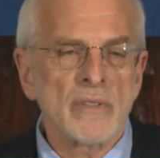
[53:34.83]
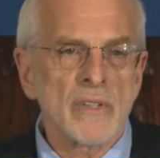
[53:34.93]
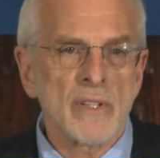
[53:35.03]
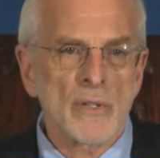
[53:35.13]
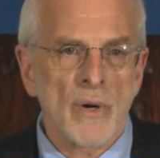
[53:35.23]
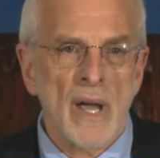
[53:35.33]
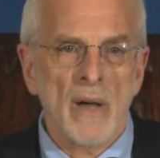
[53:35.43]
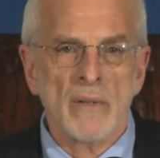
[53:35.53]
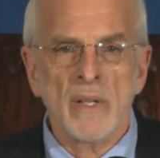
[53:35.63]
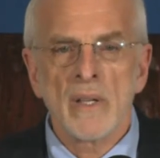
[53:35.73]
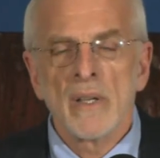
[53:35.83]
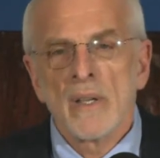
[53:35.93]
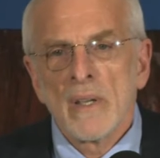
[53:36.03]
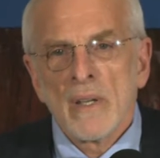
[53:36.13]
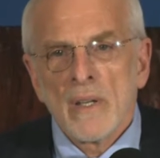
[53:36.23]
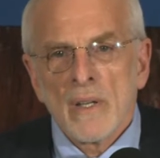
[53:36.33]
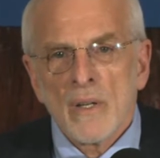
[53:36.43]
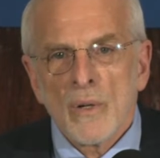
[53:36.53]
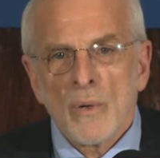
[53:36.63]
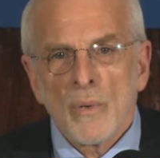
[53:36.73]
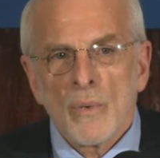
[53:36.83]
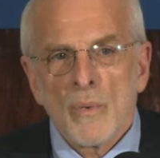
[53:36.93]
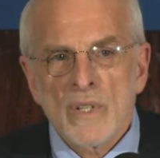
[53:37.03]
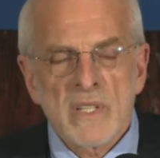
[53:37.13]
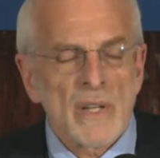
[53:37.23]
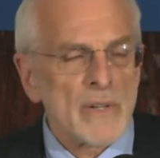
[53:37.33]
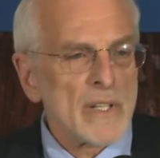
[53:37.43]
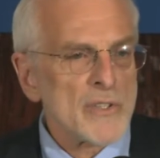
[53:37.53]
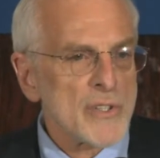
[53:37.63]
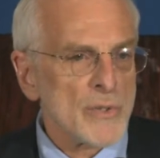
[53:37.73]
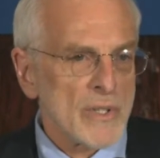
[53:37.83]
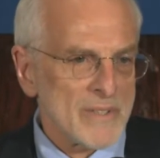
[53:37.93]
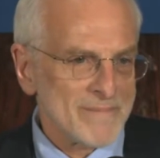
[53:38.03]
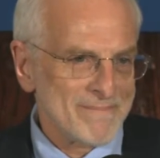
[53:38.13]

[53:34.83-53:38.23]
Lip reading: to the crowd, was Larry LeSueur.